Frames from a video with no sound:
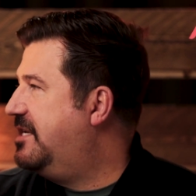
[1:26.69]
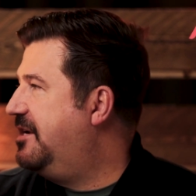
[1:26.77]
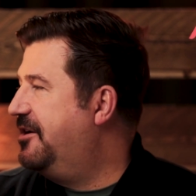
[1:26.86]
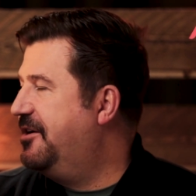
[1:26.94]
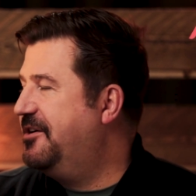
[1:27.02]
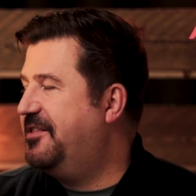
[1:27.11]

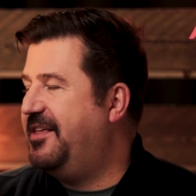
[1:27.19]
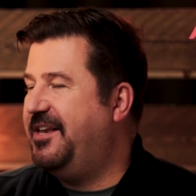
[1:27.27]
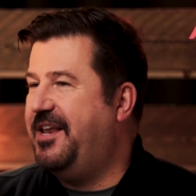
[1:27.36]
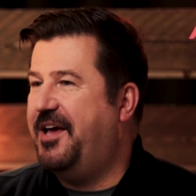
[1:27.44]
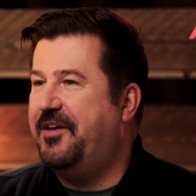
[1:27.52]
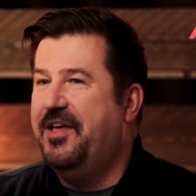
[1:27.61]
earth, and
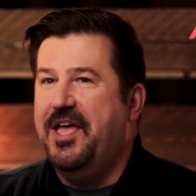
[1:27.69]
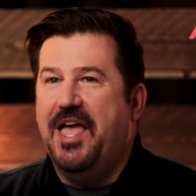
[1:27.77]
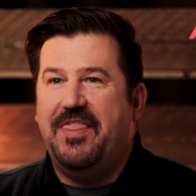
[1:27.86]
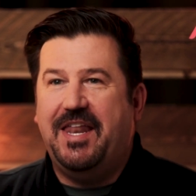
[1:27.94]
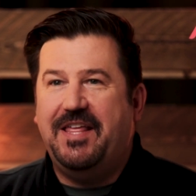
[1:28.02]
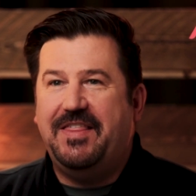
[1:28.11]
uh, then
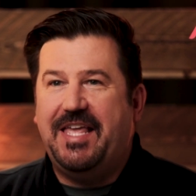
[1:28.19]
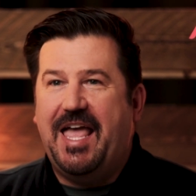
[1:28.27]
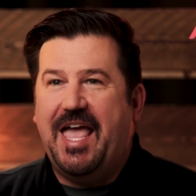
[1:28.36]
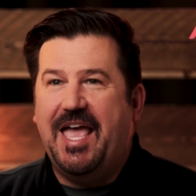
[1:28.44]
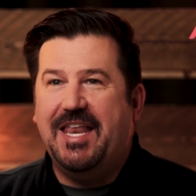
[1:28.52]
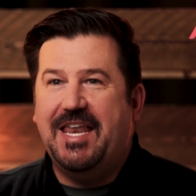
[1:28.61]
at the
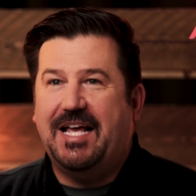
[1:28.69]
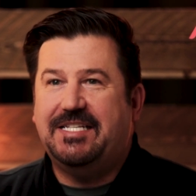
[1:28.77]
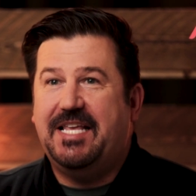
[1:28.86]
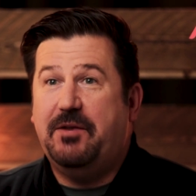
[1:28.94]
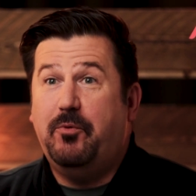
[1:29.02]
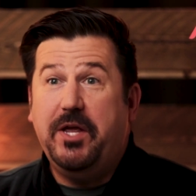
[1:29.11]
end, I said,
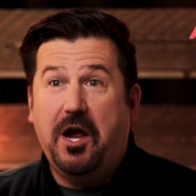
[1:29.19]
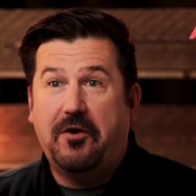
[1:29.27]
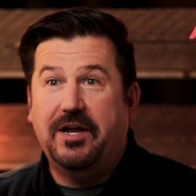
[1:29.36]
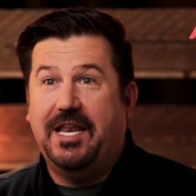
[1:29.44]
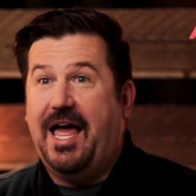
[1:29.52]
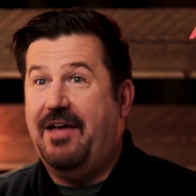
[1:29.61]
"We are
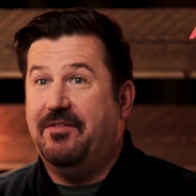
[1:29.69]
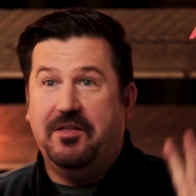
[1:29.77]
alive," and then